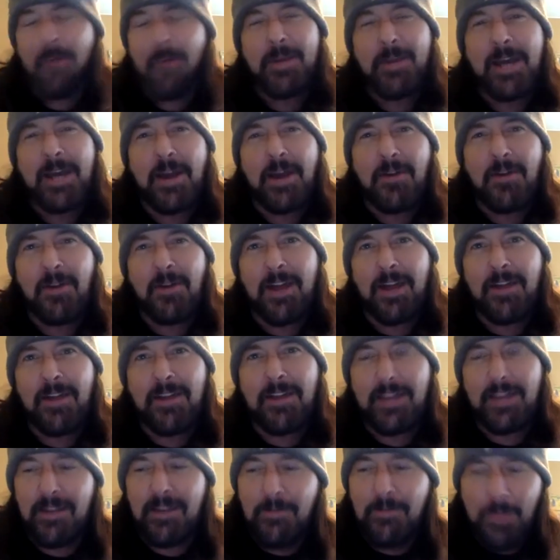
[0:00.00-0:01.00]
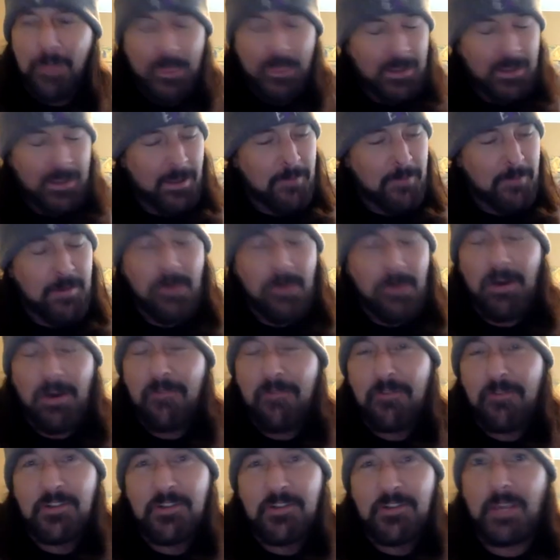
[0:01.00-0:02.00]
got around it. And man, when I
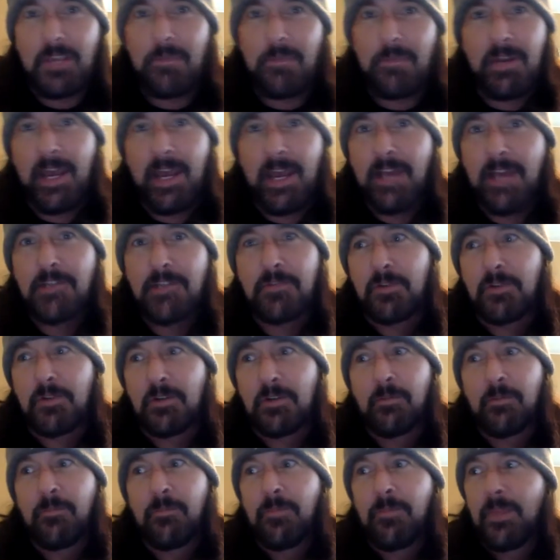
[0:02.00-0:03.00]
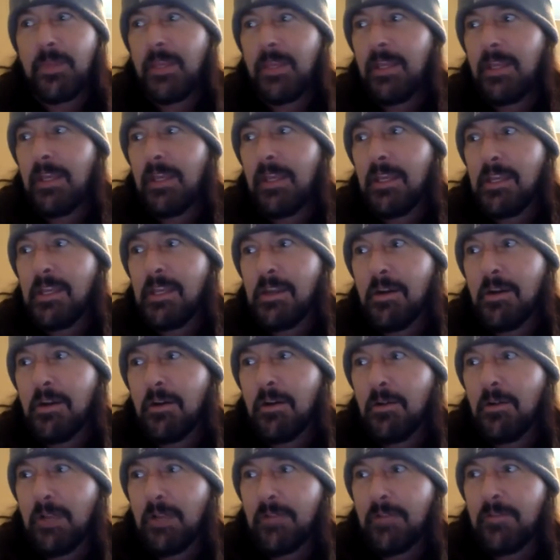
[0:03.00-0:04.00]
first came to Nashville,
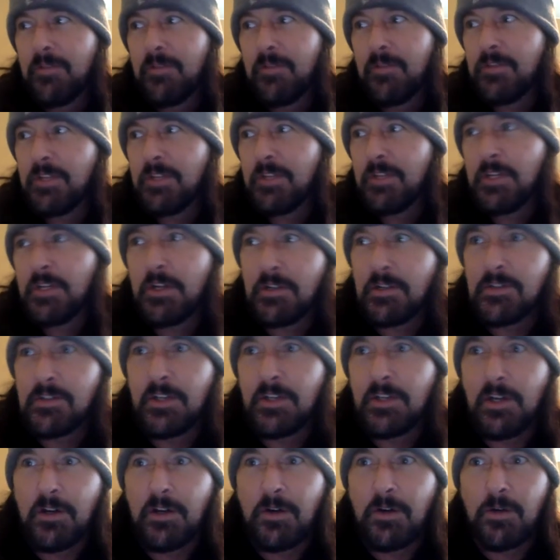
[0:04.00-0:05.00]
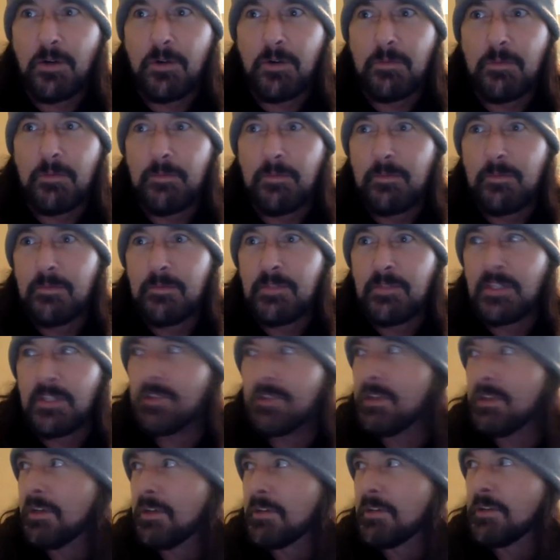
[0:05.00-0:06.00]
like 15 years ago or
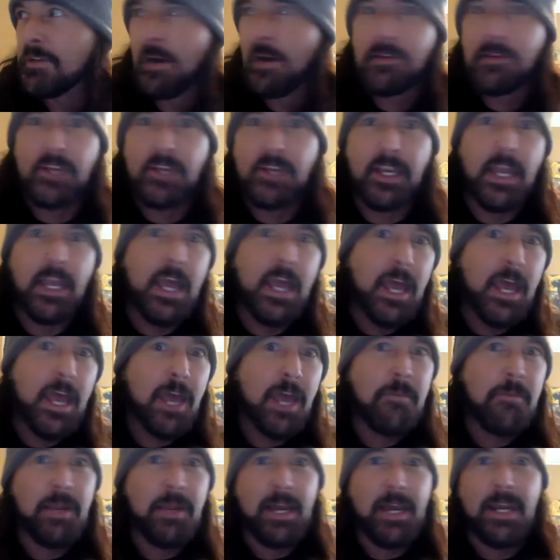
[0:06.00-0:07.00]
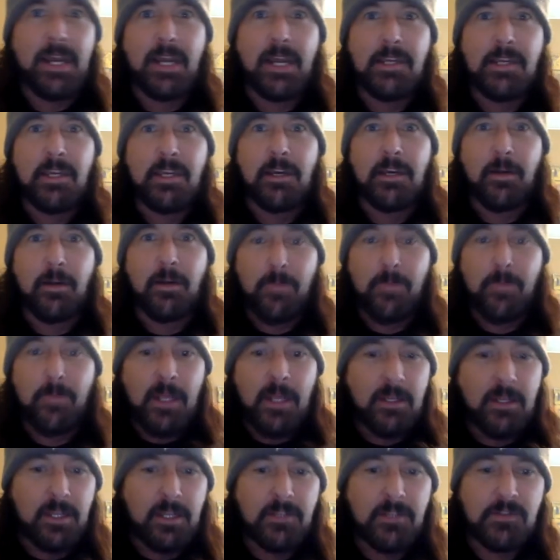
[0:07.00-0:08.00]
16 years ago, I was like, hey man, I got an idea.
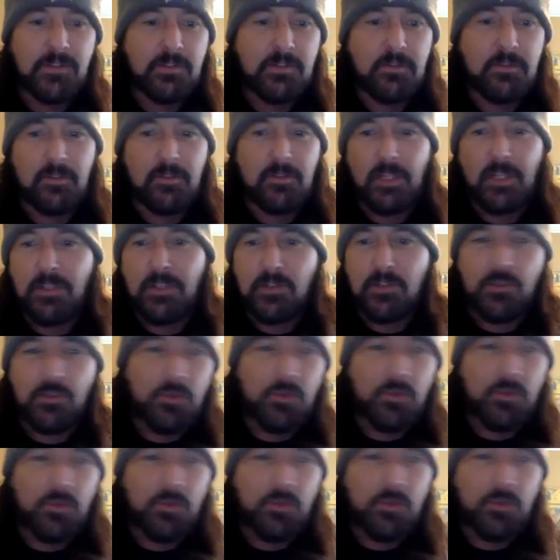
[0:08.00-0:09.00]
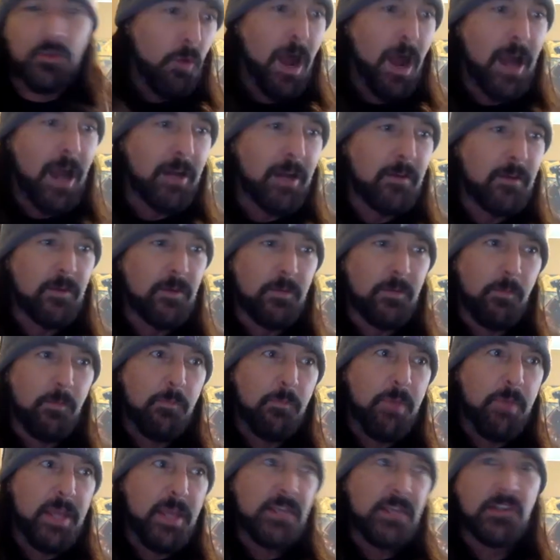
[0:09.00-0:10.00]
Let's do like
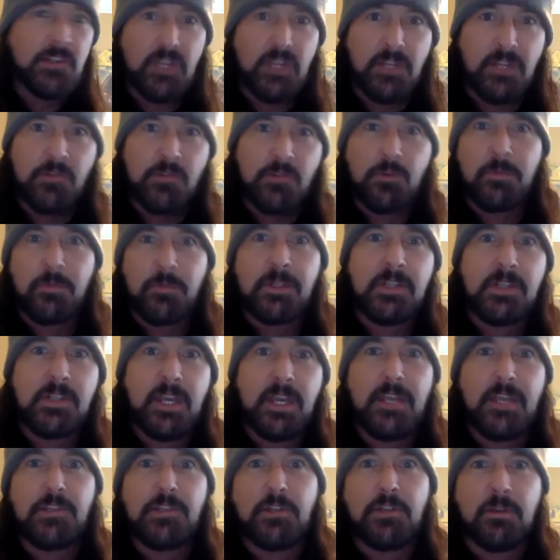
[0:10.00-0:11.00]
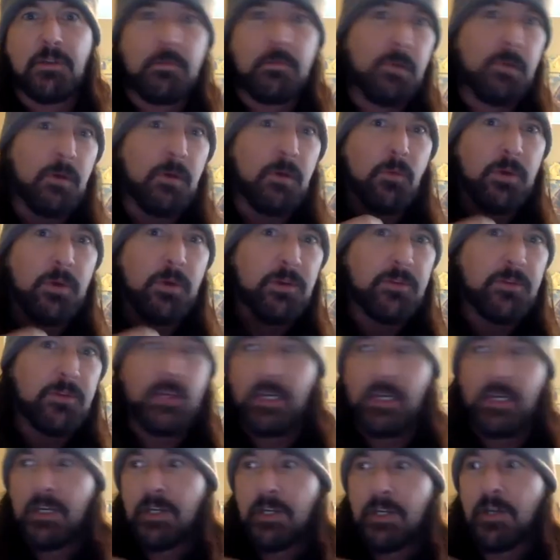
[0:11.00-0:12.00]
rock-based instrumentation, but with
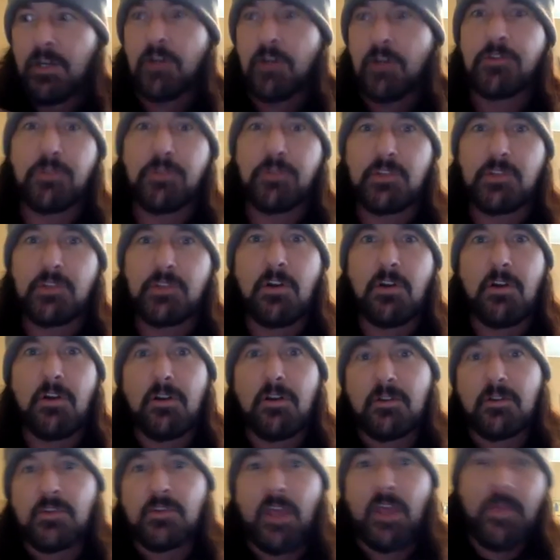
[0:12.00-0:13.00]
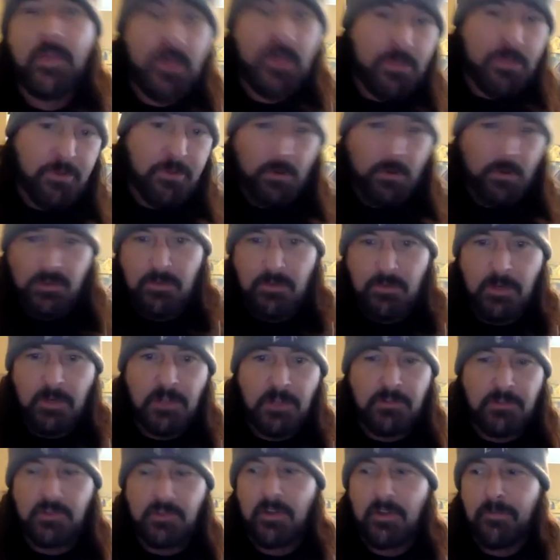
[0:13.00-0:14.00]
country songs, and then throw some
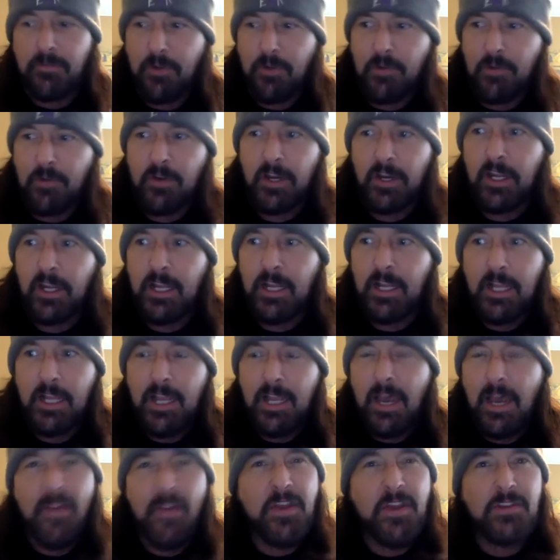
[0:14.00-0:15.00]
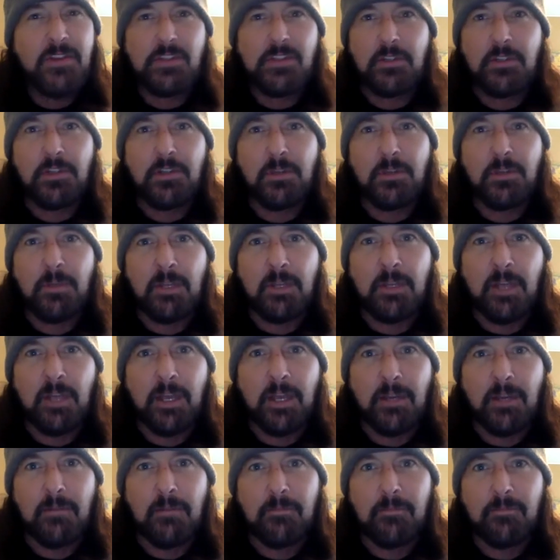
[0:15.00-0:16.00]
country stuff over it. And they used to look at me
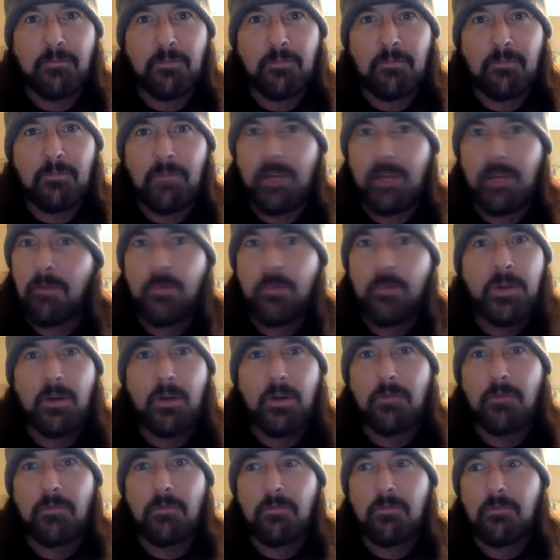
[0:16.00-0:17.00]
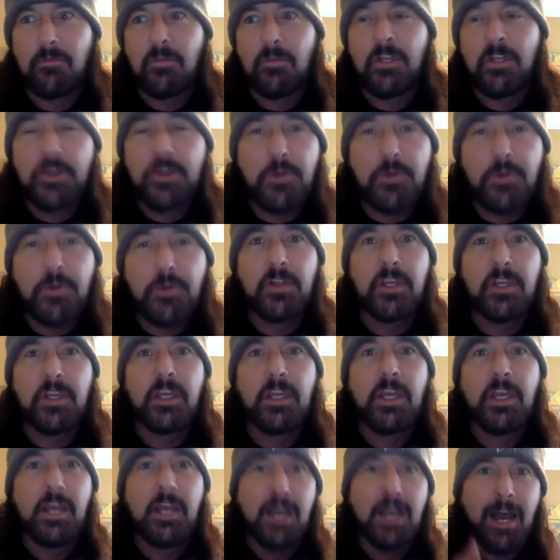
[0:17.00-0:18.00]
like, man, we don't.
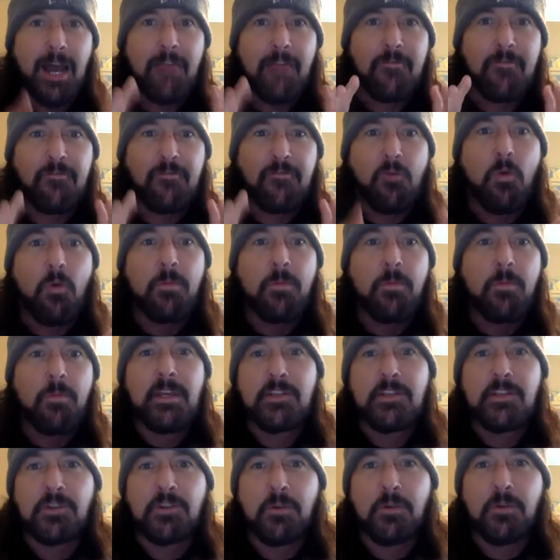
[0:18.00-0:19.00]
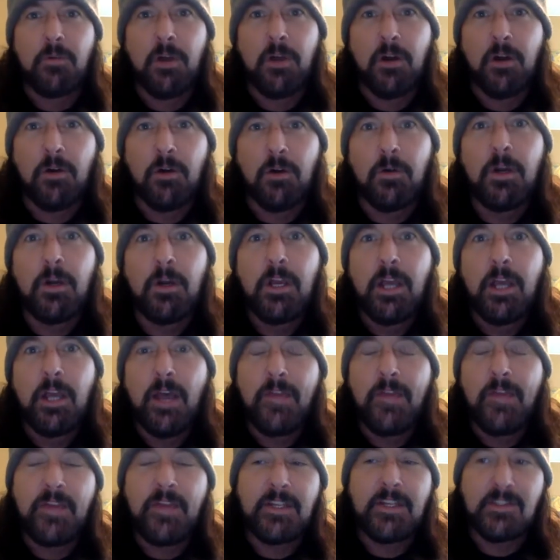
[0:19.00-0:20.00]
Literally had 4 meetings in a row,
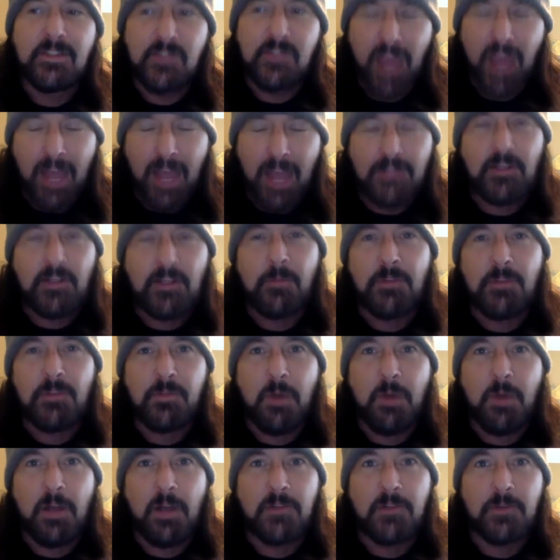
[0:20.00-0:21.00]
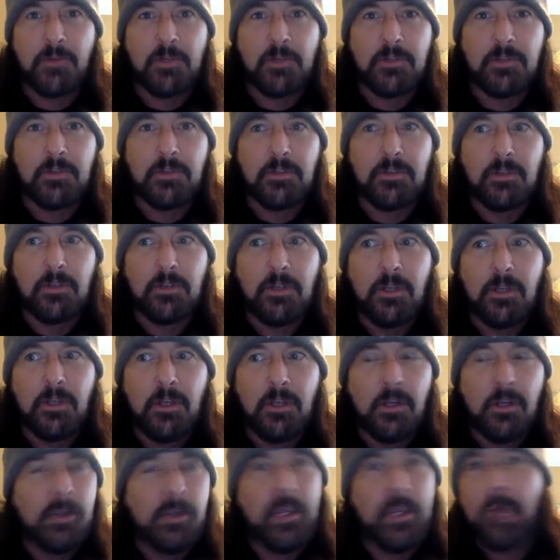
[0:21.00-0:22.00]
and the exact same response was,
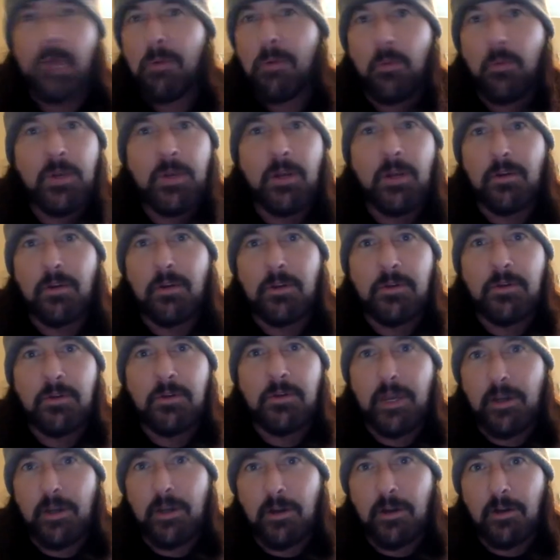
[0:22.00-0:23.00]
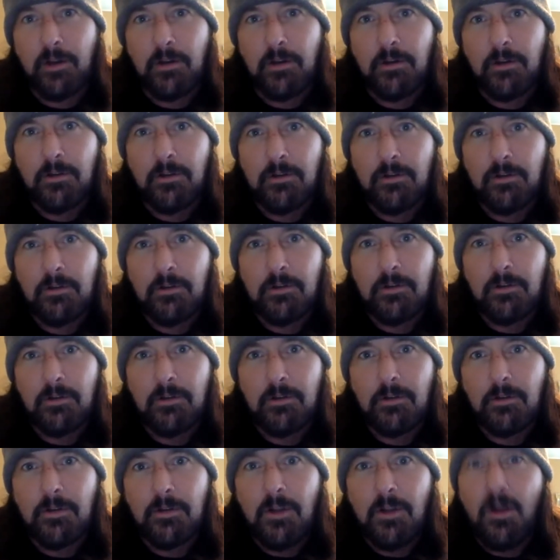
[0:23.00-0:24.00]
yeah, but we don't do that here.
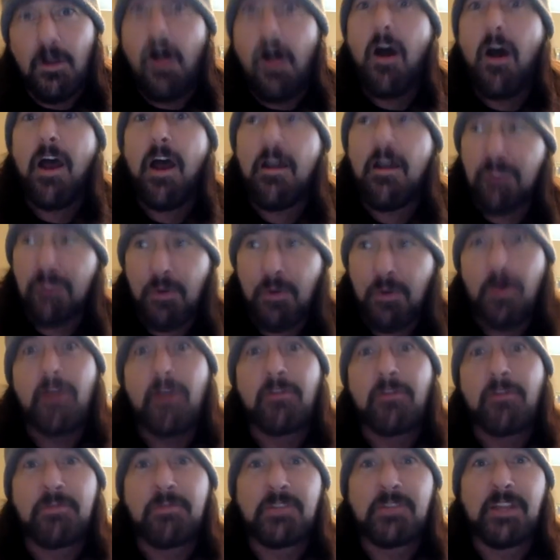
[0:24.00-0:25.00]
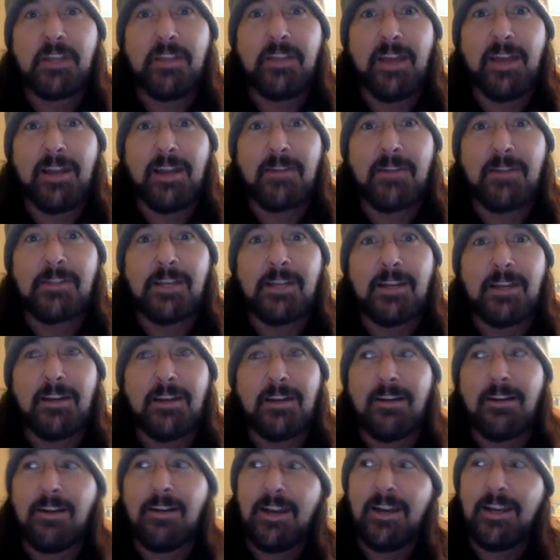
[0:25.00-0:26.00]
Every one of them said that, and I was like,
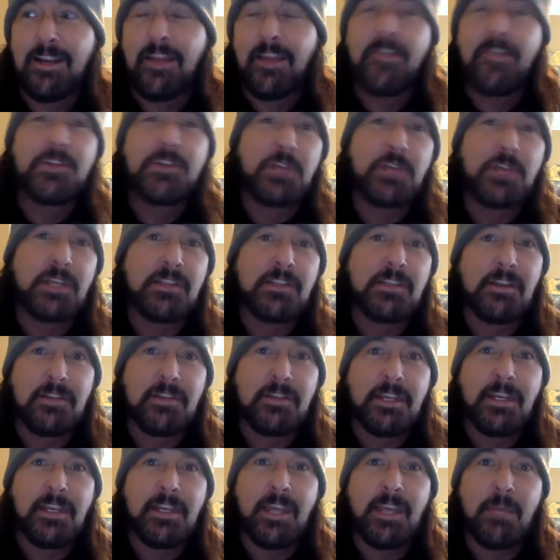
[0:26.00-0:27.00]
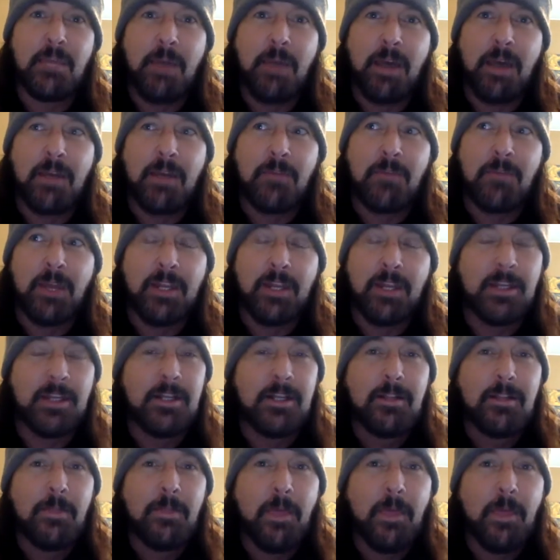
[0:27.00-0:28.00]
all right. And then Jason Aldean came out, and I'm like,
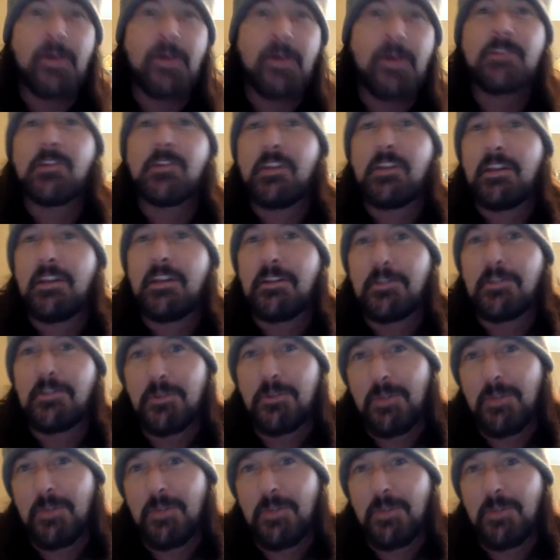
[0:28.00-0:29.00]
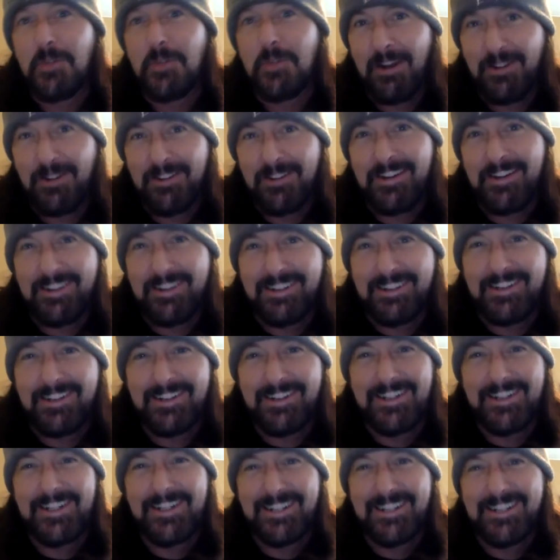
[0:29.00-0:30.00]
I thought you said you didn't do that around
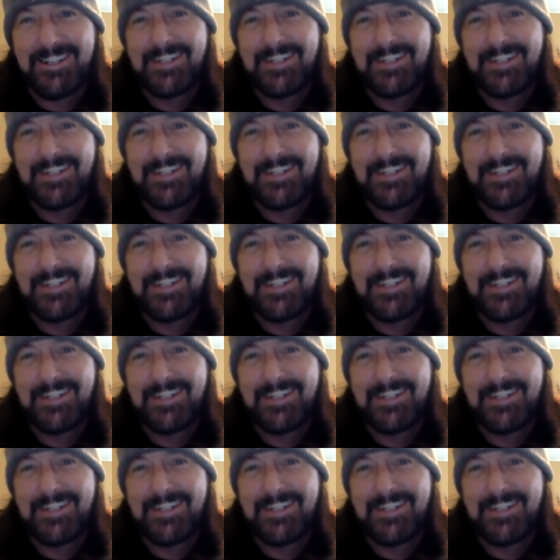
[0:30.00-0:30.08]
here.